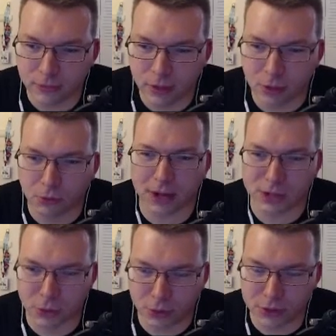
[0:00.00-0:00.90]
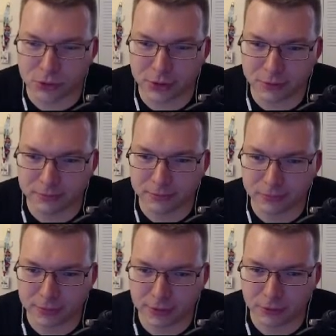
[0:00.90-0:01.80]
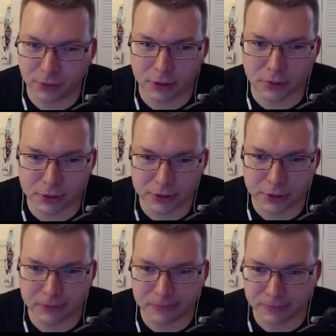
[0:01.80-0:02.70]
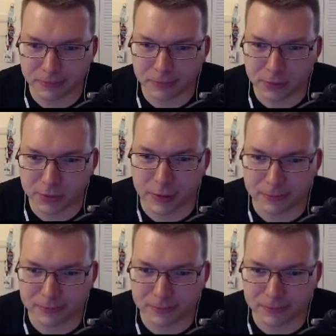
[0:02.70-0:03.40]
A gradual entry. Re-entry is good. That's what I meant.